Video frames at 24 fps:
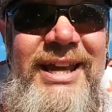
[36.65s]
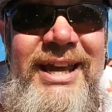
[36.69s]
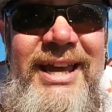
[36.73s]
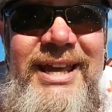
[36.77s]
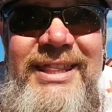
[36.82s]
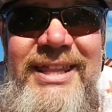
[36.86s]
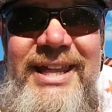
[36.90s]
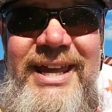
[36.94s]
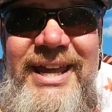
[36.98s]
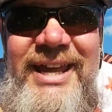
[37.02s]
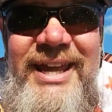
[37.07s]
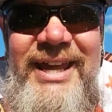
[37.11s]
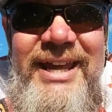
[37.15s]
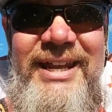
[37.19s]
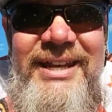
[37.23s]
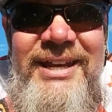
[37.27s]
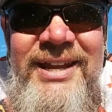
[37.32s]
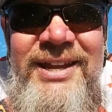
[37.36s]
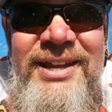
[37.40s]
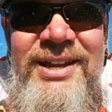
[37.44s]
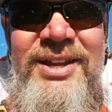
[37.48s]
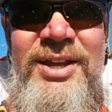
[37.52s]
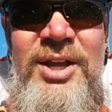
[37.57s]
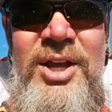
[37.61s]
and
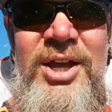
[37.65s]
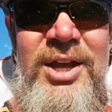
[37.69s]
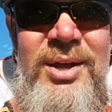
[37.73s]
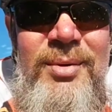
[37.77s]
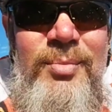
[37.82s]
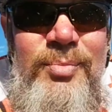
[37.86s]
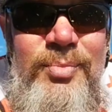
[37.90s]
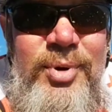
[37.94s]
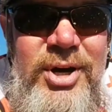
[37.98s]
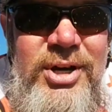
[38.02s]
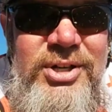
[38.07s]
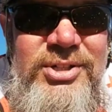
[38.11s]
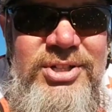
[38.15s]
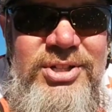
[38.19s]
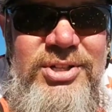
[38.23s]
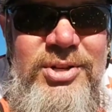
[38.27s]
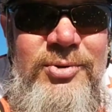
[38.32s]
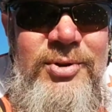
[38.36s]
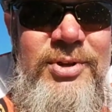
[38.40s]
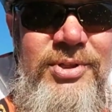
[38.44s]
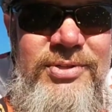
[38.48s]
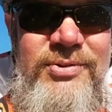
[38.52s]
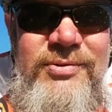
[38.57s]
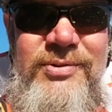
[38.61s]
then parts
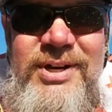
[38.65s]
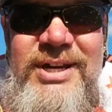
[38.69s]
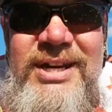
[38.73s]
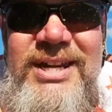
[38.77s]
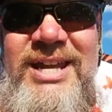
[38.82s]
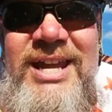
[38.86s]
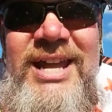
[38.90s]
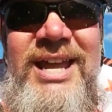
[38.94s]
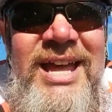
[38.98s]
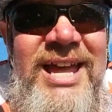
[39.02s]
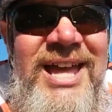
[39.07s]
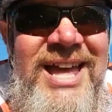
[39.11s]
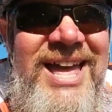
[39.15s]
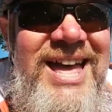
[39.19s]
2 and 3,